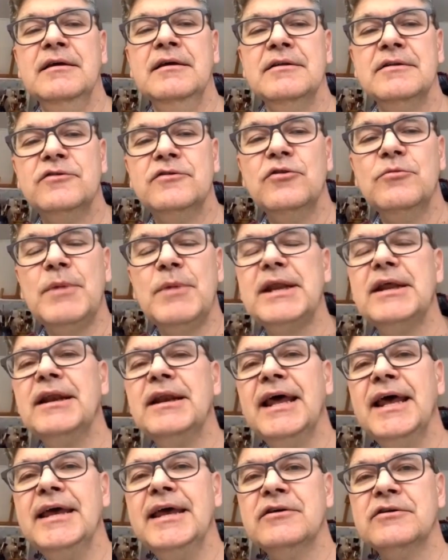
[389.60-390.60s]
too many
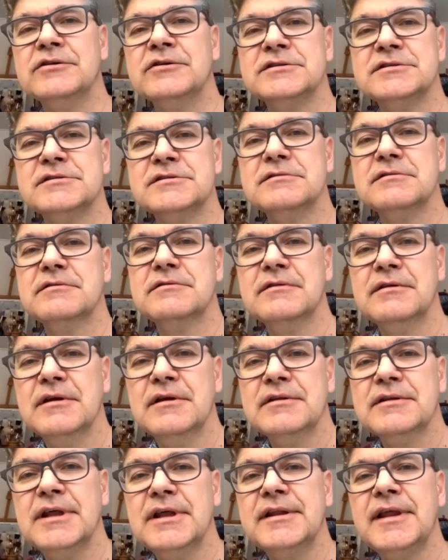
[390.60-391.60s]
layers.
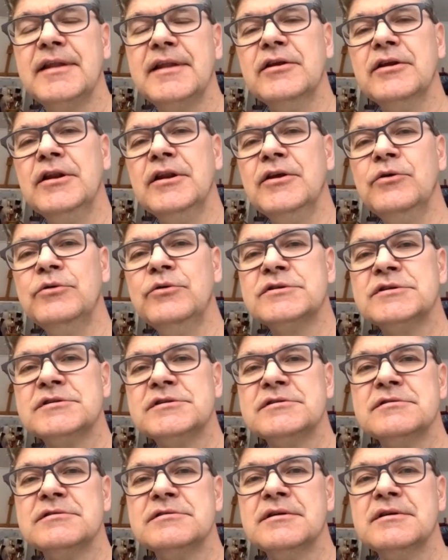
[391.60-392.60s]
Then you
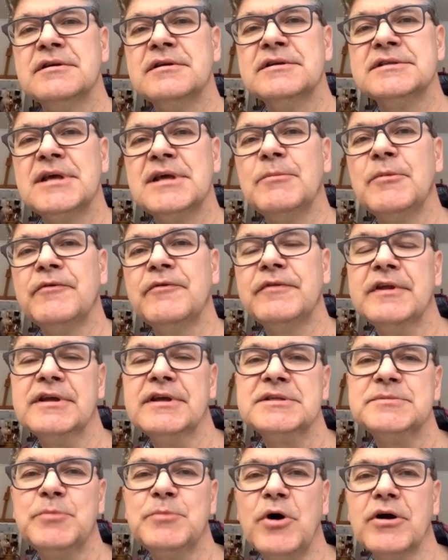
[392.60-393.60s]
lose some of
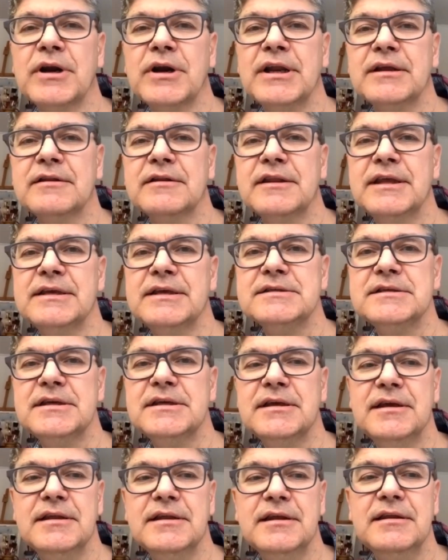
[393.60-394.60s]
the sparkling things
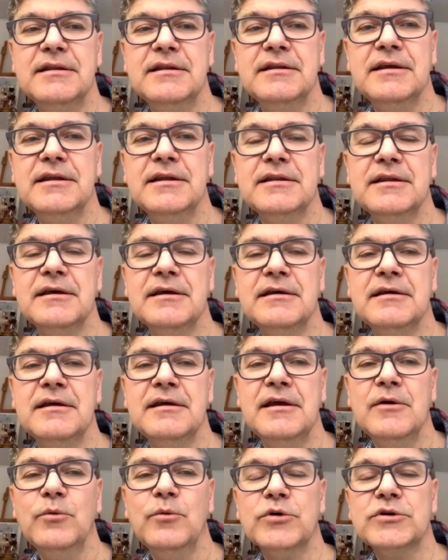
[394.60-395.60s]
in the
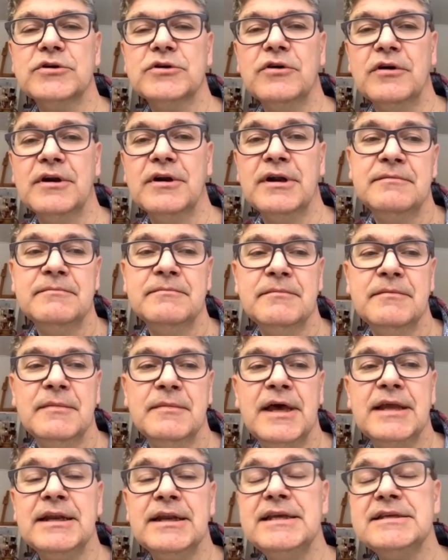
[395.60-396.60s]
watercolor.
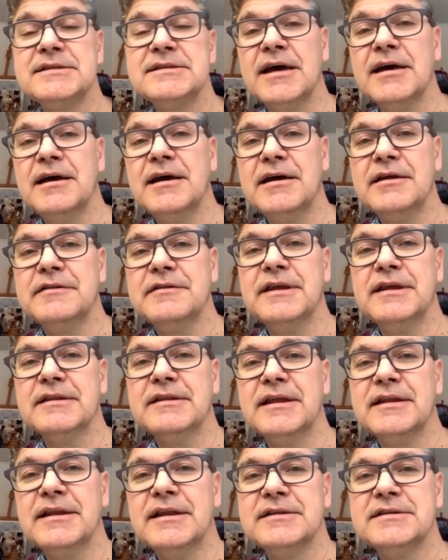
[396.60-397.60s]
At least I think
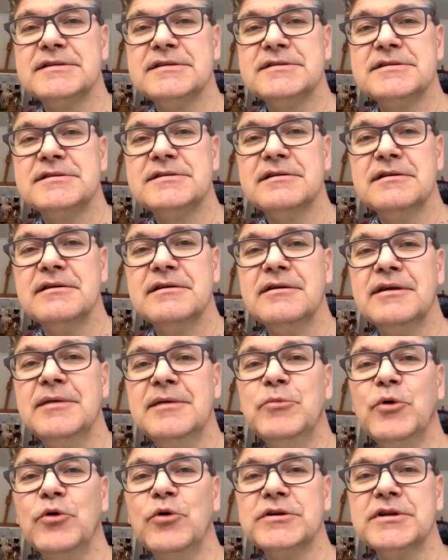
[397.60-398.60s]
that's
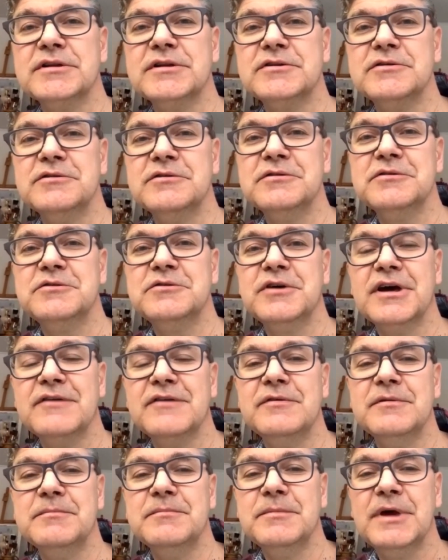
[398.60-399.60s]
important to
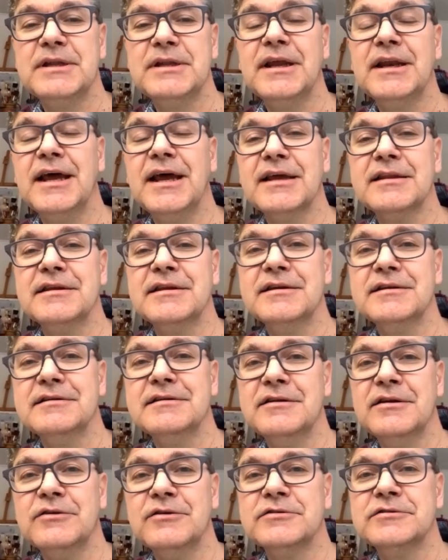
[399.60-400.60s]
have, and I like that a lot.